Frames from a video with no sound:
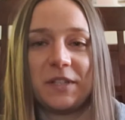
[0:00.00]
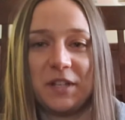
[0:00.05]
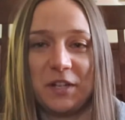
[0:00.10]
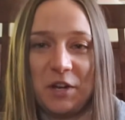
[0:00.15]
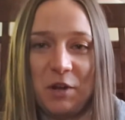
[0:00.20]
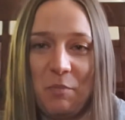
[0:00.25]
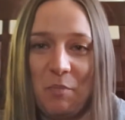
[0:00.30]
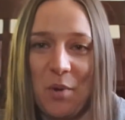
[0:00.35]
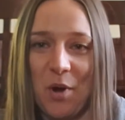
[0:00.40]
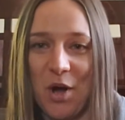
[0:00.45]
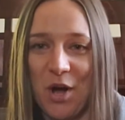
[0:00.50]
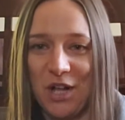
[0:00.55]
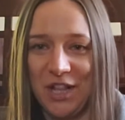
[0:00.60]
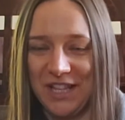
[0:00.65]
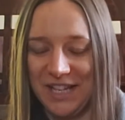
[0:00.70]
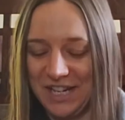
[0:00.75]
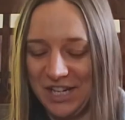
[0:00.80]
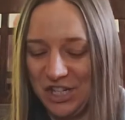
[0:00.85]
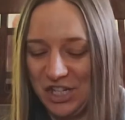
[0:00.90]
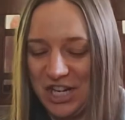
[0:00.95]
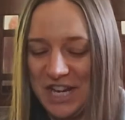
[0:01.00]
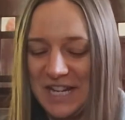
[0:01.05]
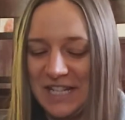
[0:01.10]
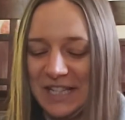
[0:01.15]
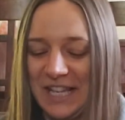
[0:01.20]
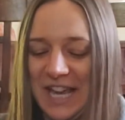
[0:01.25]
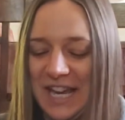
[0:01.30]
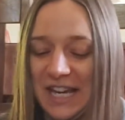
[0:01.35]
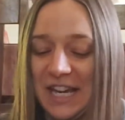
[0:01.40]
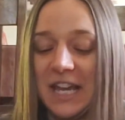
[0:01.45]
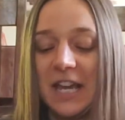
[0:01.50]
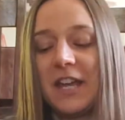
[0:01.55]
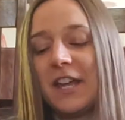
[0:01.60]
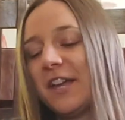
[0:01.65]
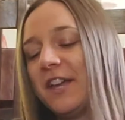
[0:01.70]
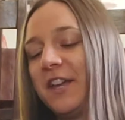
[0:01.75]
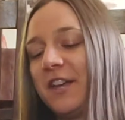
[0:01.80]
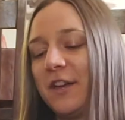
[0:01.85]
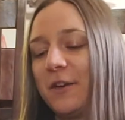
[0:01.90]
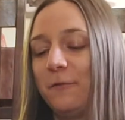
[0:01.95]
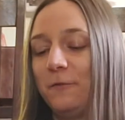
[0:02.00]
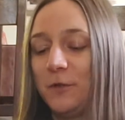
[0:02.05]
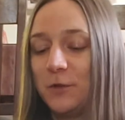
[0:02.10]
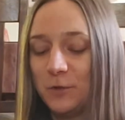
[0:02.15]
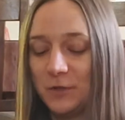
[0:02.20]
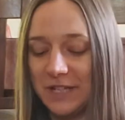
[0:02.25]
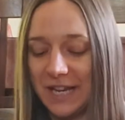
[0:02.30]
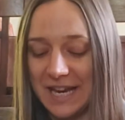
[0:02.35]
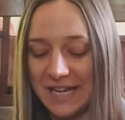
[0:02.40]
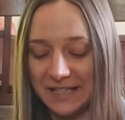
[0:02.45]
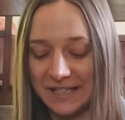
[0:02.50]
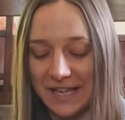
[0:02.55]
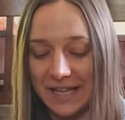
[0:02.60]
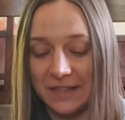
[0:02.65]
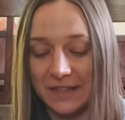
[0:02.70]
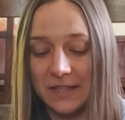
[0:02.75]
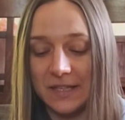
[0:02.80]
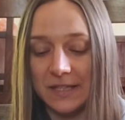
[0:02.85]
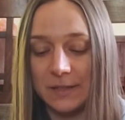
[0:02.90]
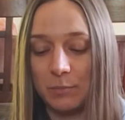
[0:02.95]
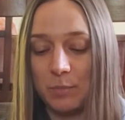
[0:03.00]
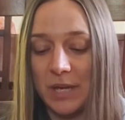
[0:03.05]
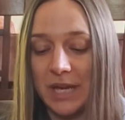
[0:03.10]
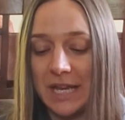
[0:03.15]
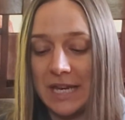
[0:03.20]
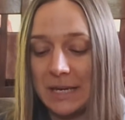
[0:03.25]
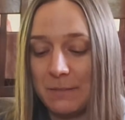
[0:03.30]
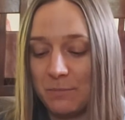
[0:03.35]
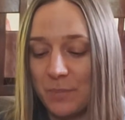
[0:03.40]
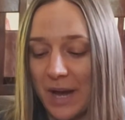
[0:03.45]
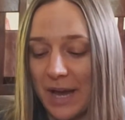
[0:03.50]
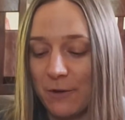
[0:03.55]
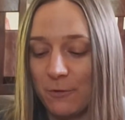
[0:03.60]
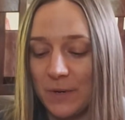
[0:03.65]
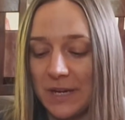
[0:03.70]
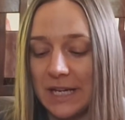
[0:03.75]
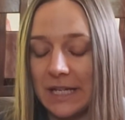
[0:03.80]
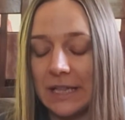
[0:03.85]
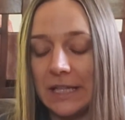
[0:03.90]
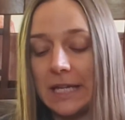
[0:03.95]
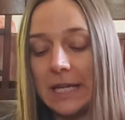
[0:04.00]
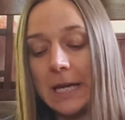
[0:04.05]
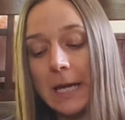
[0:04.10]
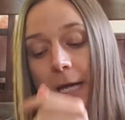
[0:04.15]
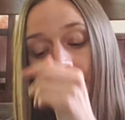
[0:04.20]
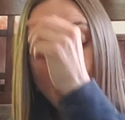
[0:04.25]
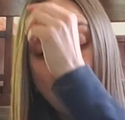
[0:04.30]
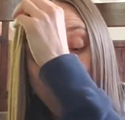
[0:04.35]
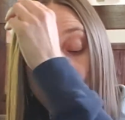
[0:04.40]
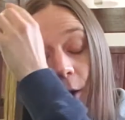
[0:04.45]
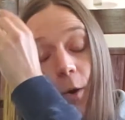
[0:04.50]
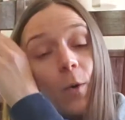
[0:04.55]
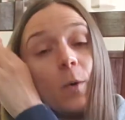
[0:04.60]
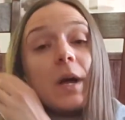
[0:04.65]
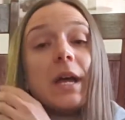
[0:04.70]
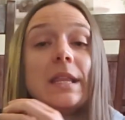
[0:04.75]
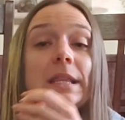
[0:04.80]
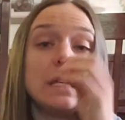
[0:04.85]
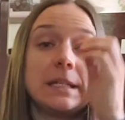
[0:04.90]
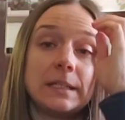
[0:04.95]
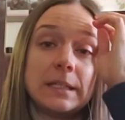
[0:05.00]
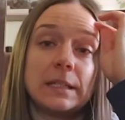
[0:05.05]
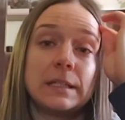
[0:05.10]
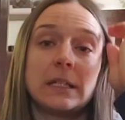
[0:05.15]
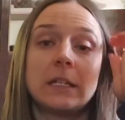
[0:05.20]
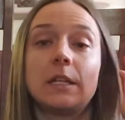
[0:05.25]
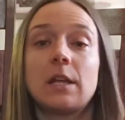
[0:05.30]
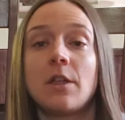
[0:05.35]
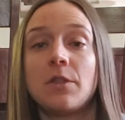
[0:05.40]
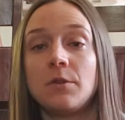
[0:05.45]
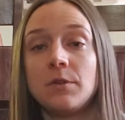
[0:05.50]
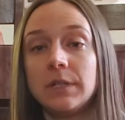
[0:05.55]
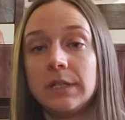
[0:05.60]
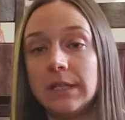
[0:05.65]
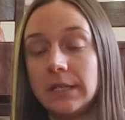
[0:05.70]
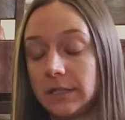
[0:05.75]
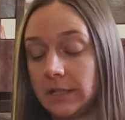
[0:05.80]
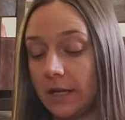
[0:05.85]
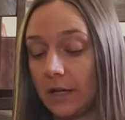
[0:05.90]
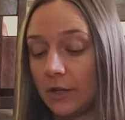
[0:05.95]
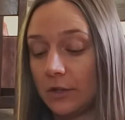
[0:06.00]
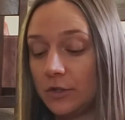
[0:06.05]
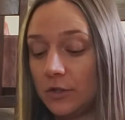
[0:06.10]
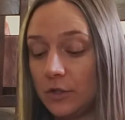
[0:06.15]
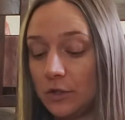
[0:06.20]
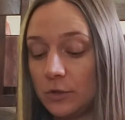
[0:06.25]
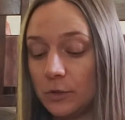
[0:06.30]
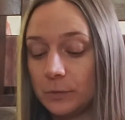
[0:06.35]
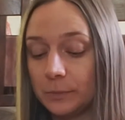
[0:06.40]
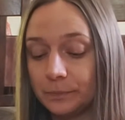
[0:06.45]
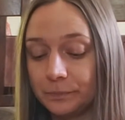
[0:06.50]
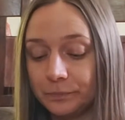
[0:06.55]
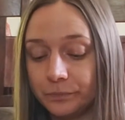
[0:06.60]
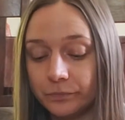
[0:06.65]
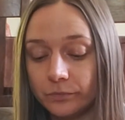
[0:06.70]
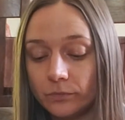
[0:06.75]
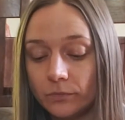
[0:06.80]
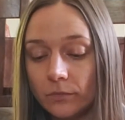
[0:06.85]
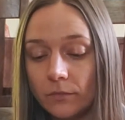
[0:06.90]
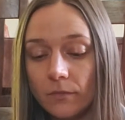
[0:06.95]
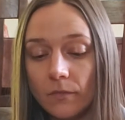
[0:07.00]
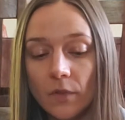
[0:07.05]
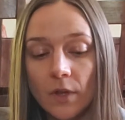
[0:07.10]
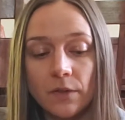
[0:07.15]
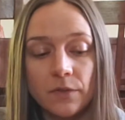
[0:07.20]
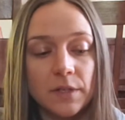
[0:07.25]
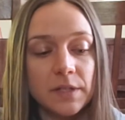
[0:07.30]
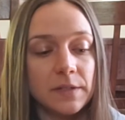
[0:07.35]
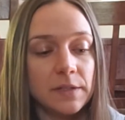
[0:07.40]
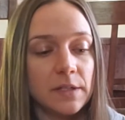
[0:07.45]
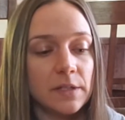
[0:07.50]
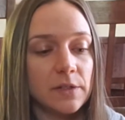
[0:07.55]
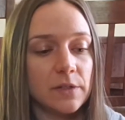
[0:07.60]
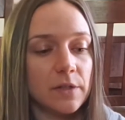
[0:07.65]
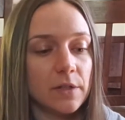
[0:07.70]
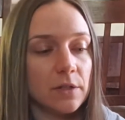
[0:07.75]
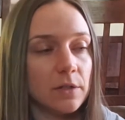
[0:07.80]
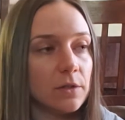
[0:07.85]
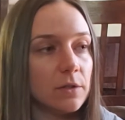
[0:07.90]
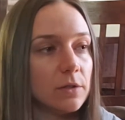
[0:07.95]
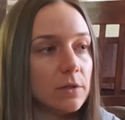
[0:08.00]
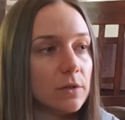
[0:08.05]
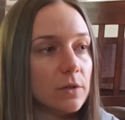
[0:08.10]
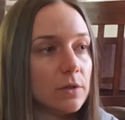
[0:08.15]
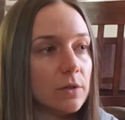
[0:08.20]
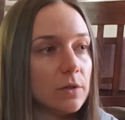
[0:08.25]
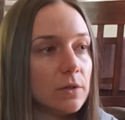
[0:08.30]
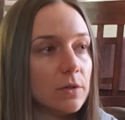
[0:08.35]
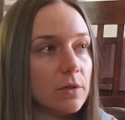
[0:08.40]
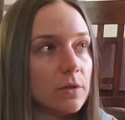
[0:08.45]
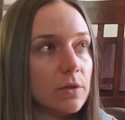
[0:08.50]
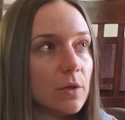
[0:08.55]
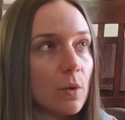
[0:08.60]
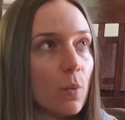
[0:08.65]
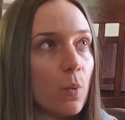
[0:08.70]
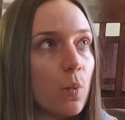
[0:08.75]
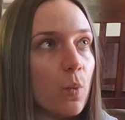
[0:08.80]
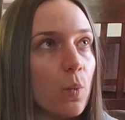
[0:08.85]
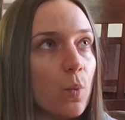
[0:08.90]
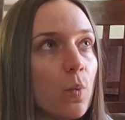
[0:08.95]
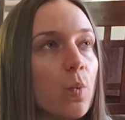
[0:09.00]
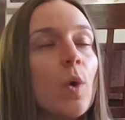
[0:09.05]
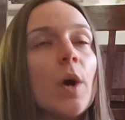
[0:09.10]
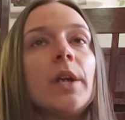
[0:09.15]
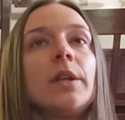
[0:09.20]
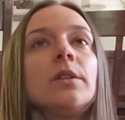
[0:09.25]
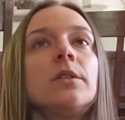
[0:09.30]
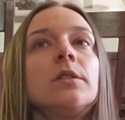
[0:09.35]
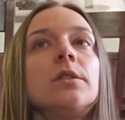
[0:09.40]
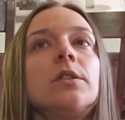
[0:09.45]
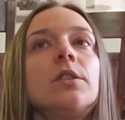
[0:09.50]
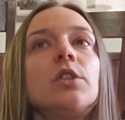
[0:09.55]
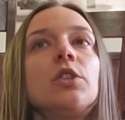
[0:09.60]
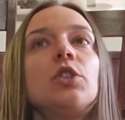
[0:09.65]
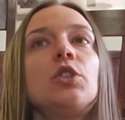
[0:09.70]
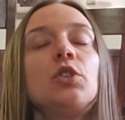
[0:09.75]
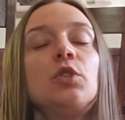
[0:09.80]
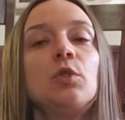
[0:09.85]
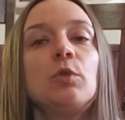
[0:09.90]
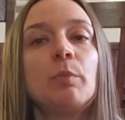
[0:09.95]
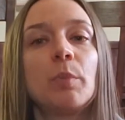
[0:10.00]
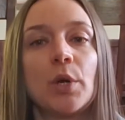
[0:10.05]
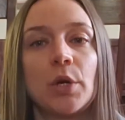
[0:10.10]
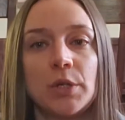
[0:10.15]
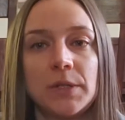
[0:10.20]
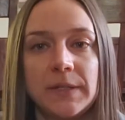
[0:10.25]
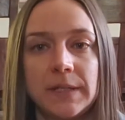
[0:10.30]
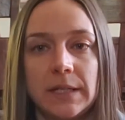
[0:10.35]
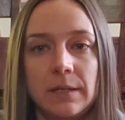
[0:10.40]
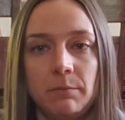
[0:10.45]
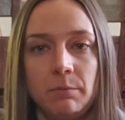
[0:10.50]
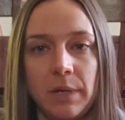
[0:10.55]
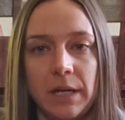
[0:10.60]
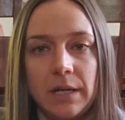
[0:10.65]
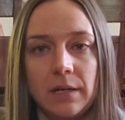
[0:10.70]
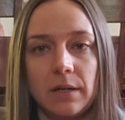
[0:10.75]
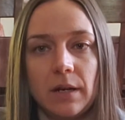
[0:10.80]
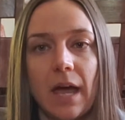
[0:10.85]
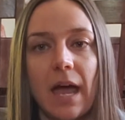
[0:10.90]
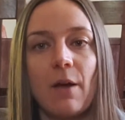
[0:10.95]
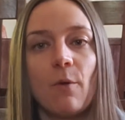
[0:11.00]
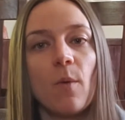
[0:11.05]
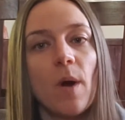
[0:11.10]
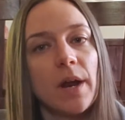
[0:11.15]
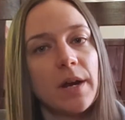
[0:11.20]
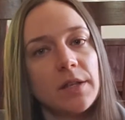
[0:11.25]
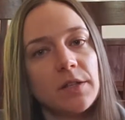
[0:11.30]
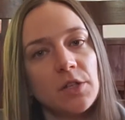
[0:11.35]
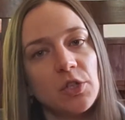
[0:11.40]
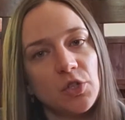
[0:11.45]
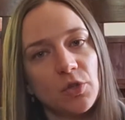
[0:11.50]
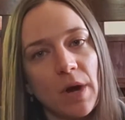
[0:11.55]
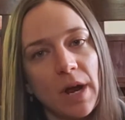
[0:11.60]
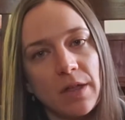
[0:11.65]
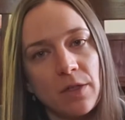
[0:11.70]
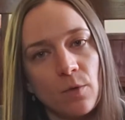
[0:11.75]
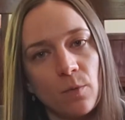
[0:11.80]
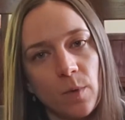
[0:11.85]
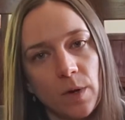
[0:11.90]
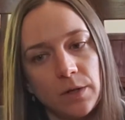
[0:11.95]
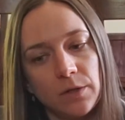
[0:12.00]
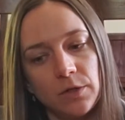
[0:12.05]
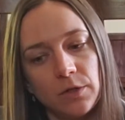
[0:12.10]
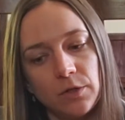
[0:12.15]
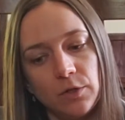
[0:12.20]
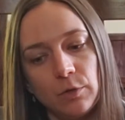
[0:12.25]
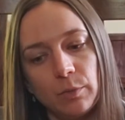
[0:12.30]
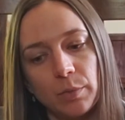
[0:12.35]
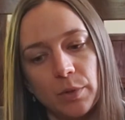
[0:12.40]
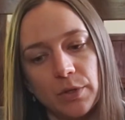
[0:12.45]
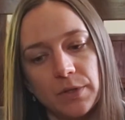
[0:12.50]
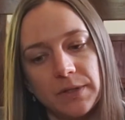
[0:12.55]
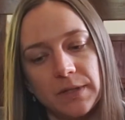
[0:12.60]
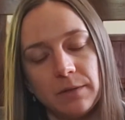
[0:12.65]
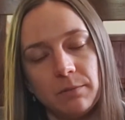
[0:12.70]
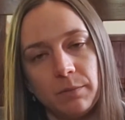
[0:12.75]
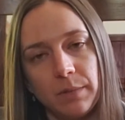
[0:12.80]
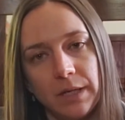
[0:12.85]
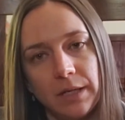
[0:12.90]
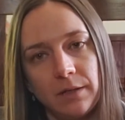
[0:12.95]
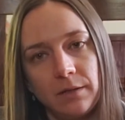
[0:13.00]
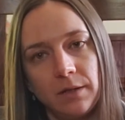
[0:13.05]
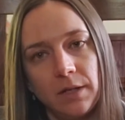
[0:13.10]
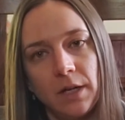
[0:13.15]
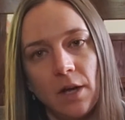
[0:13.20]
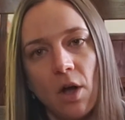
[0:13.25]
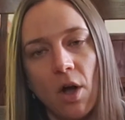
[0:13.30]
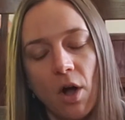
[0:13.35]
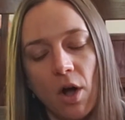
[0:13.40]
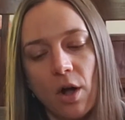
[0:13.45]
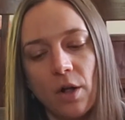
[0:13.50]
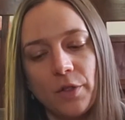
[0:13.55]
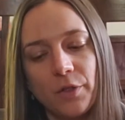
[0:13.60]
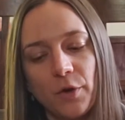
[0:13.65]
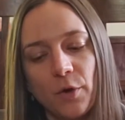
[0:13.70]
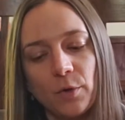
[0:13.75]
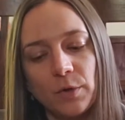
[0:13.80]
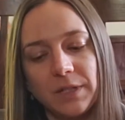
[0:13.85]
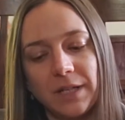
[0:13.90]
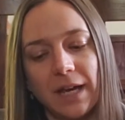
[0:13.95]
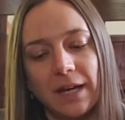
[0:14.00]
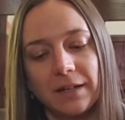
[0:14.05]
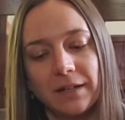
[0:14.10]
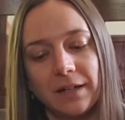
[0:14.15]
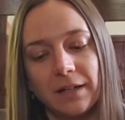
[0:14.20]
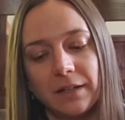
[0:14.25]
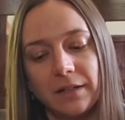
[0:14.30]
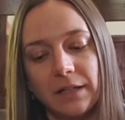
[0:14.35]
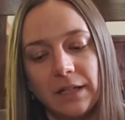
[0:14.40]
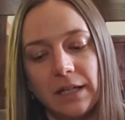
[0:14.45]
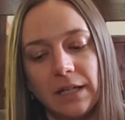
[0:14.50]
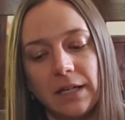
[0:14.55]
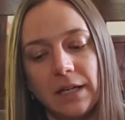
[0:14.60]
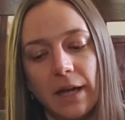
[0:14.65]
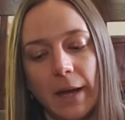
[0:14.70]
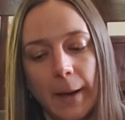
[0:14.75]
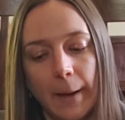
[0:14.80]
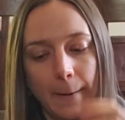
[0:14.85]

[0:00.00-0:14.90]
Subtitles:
gonna polish in like a few days. Like this bin bi-weekly. Oh, and this is another detail too. This is the 1 to 2 person bin. I wanted to try the 1 to 2 person bin, although technically